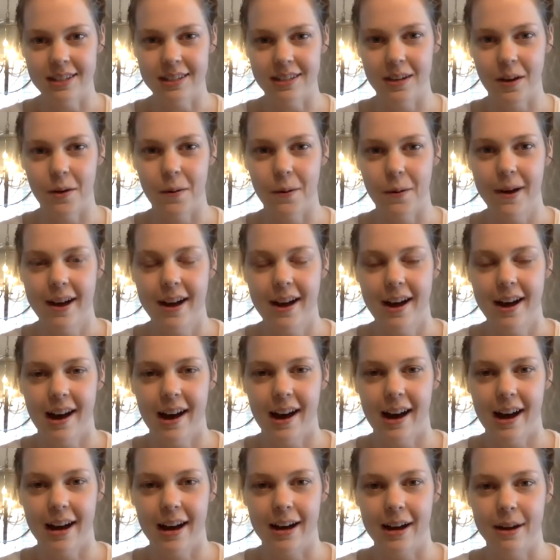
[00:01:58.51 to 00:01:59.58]
So
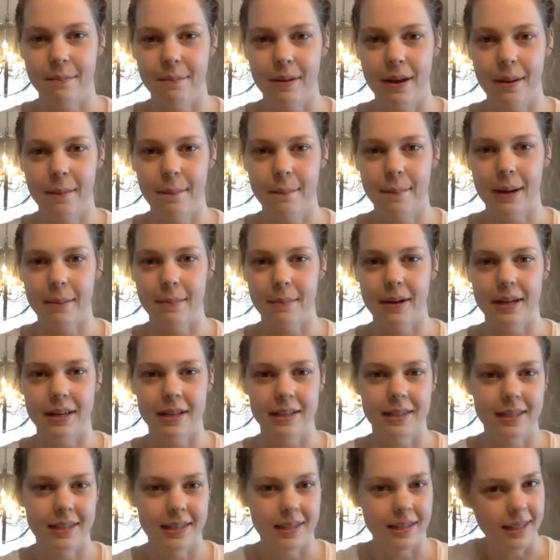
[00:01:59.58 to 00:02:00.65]
my
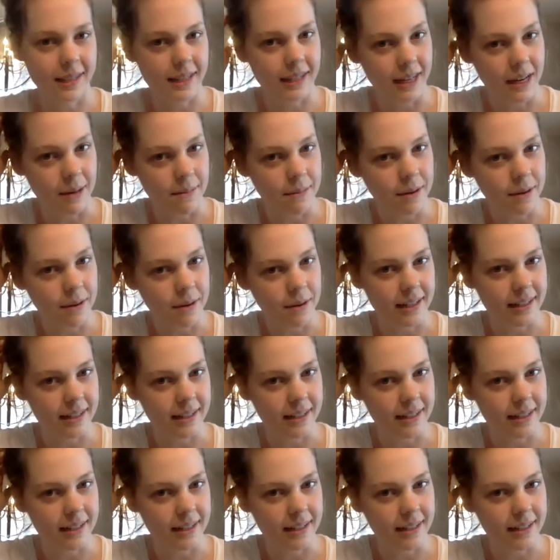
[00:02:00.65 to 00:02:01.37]
biggest disclaimer is